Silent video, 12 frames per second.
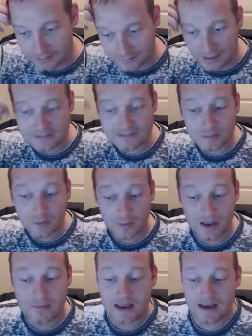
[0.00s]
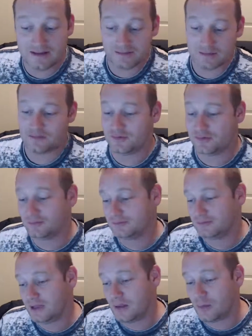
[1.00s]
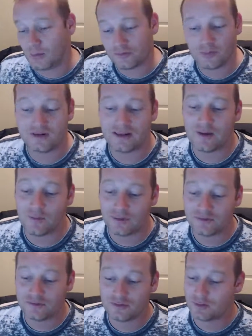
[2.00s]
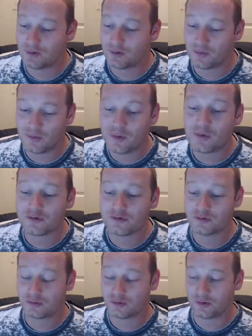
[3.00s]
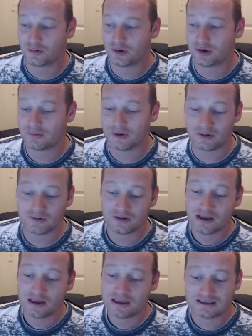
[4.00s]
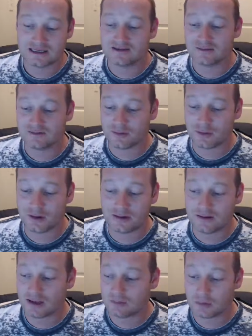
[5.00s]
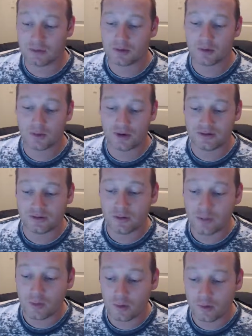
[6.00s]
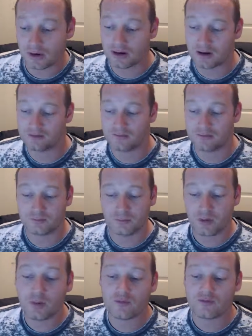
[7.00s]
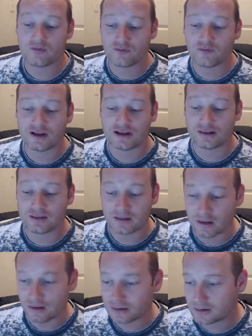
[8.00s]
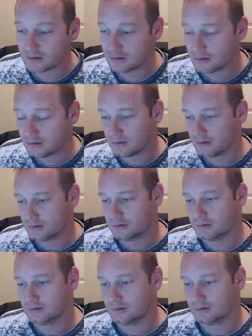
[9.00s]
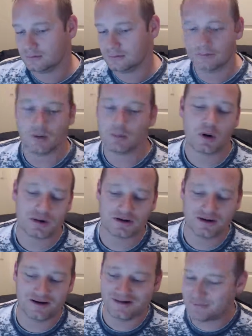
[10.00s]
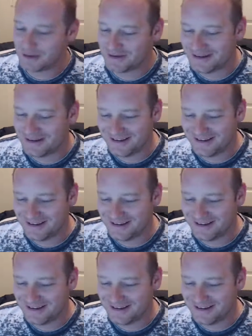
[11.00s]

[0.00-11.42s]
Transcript: I see where Peyton Manning's coming from. He wants to win that one more Super Bowl ring, because chances are Eli's probably going to win 2 more because of pure freaking luck. Well, probably not, but